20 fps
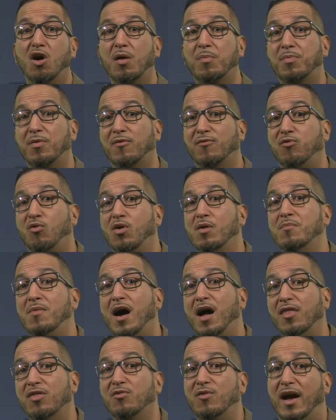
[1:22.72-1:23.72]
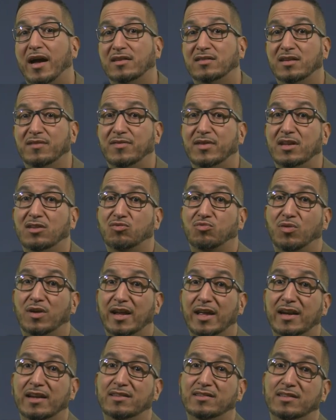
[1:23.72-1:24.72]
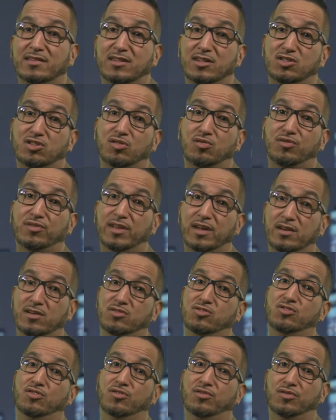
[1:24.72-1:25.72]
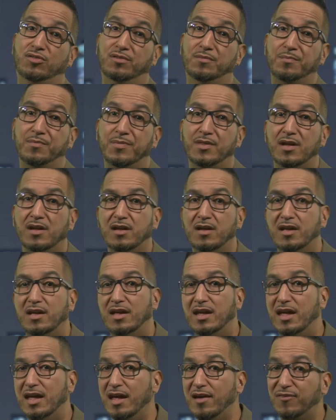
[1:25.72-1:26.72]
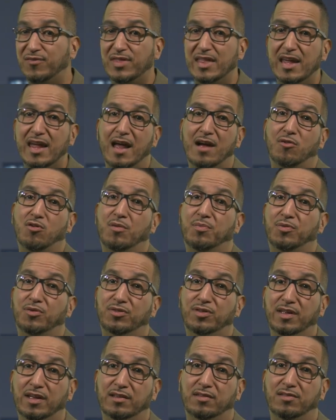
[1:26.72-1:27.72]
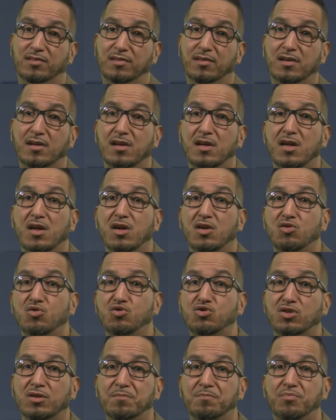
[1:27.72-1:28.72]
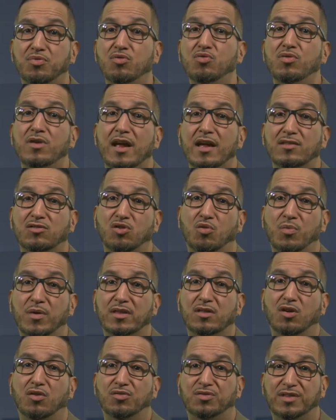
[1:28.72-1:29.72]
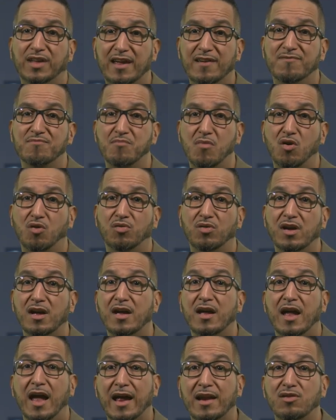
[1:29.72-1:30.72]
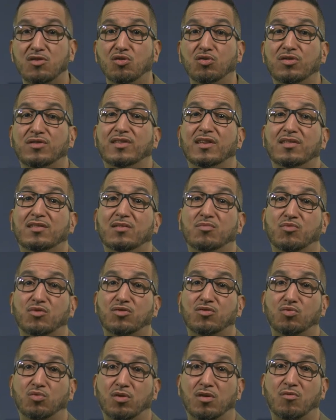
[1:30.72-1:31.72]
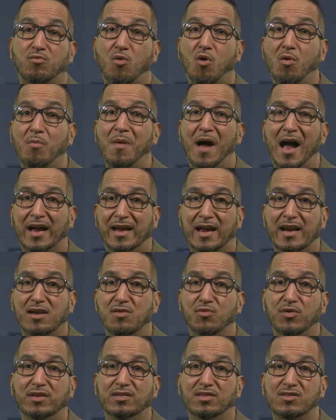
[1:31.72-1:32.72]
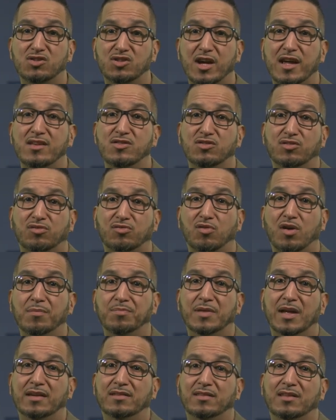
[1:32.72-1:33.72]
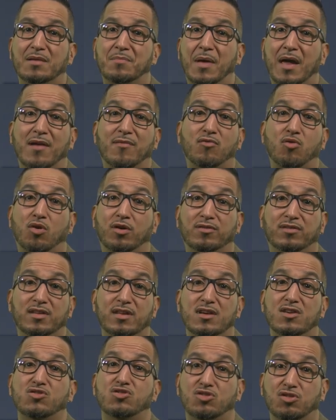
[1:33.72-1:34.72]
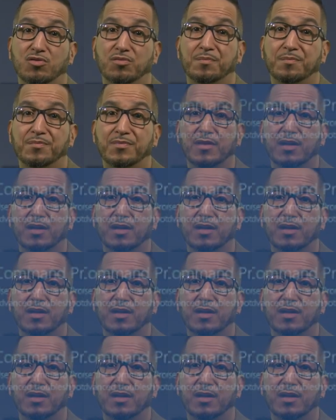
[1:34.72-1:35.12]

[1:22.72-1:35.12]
or perform other activities related to digital signatures. If the error persists, you should boot into Windows Safe Mode and use System Restore to roll back any recent changes or updates that may have caused the issue.